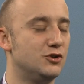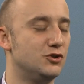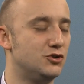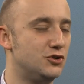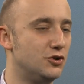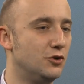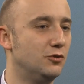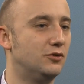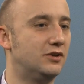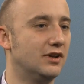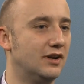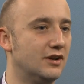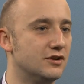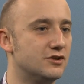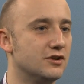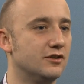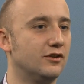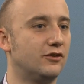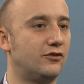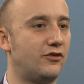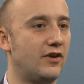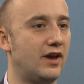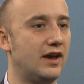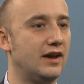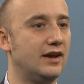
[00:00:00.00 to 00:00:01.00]
due
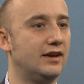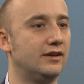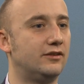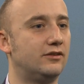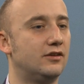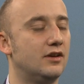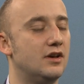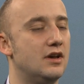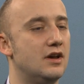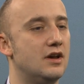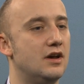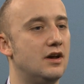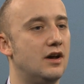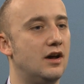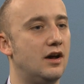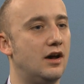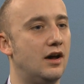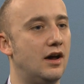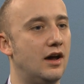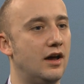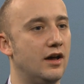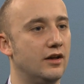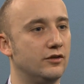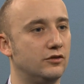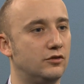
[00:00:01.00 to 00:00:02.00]
diligence phase
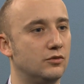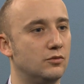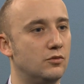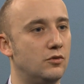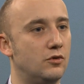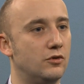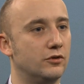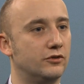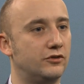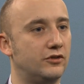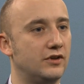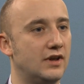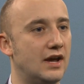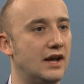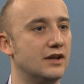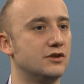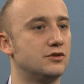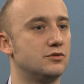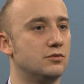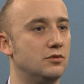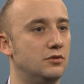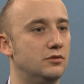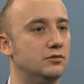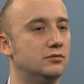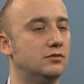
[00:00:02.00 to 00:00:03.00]
and towards the
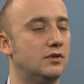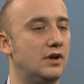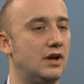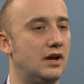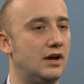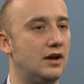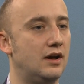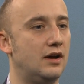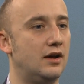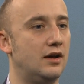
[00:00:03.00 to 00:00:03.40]
actual